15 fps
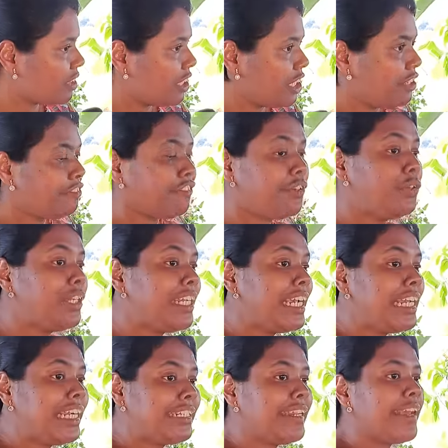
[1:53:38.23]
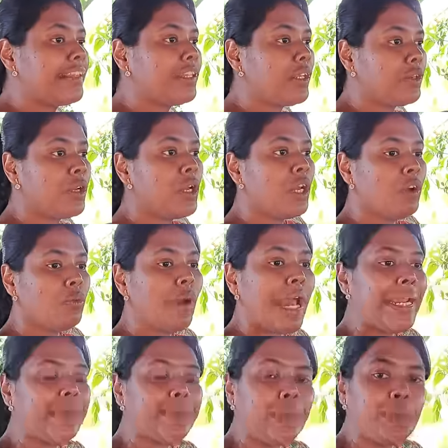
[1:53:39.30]
If you really take the
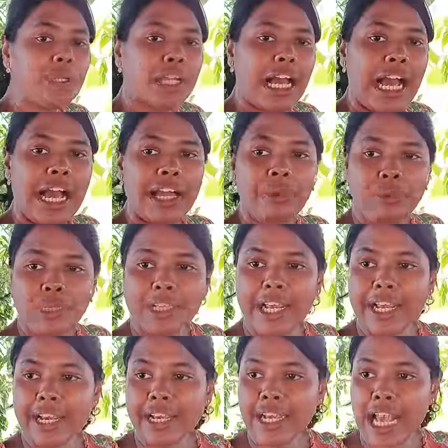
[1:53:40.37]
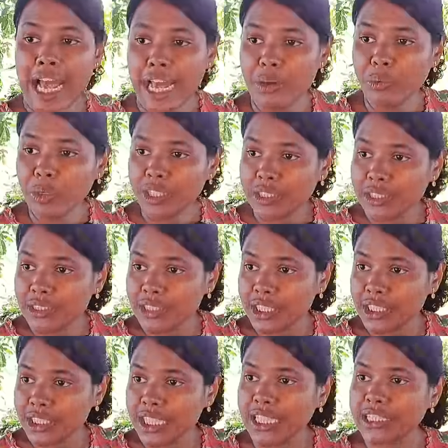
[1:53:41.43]
white book, I would like I would
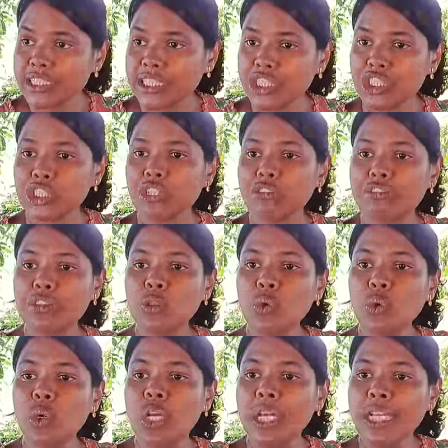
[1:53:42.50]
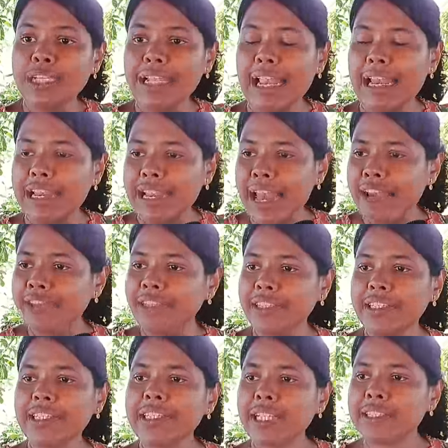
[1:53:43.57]
suggest instead of you telling
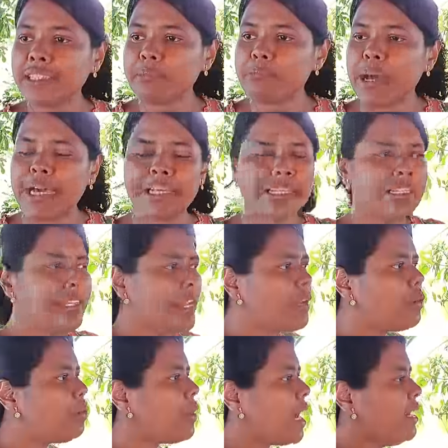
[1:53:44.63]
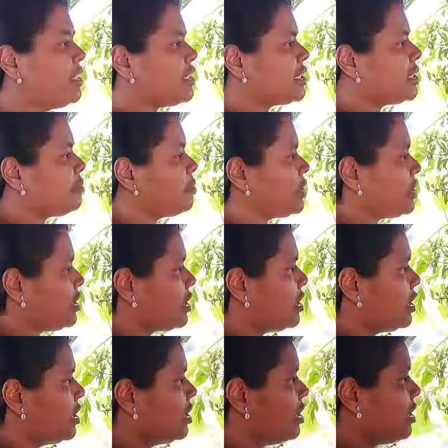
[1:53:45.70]
everything as a parrot, take one scripture.
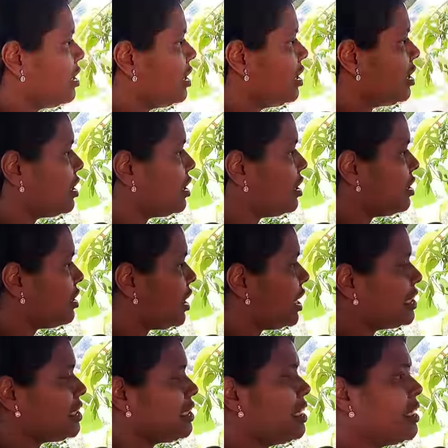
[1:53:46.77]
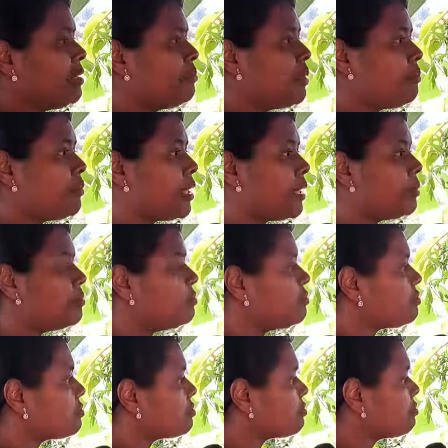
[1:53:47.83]
I still remember
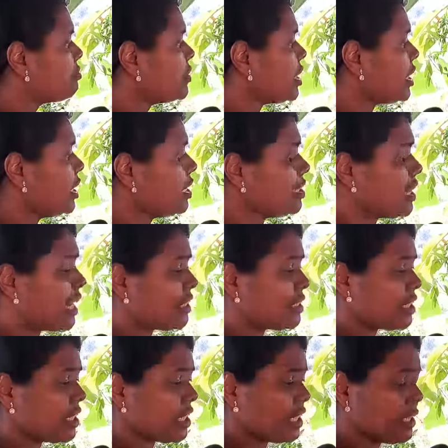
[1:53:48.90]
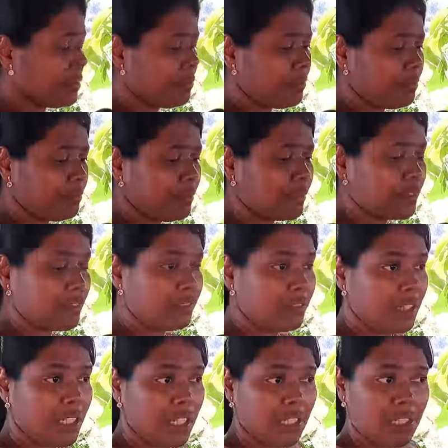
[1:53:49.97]
in that uh,
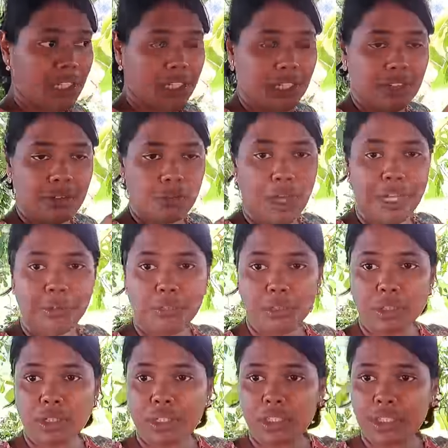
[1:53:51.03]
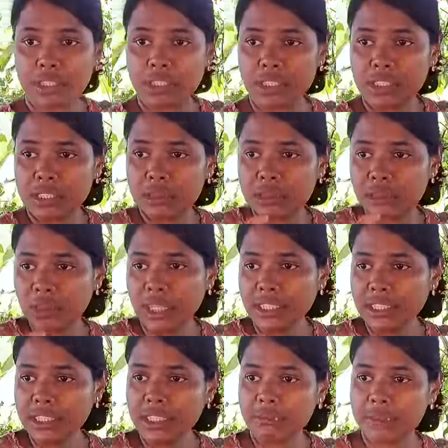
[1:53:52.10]
uh, white book there is one
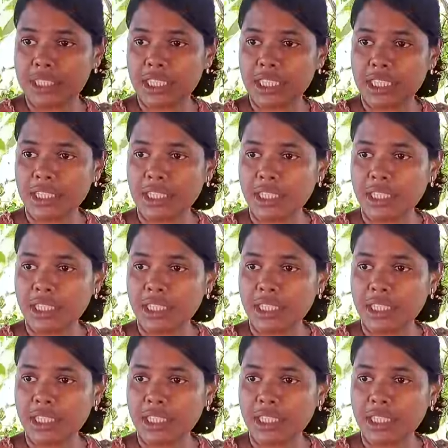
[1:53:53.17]
scripture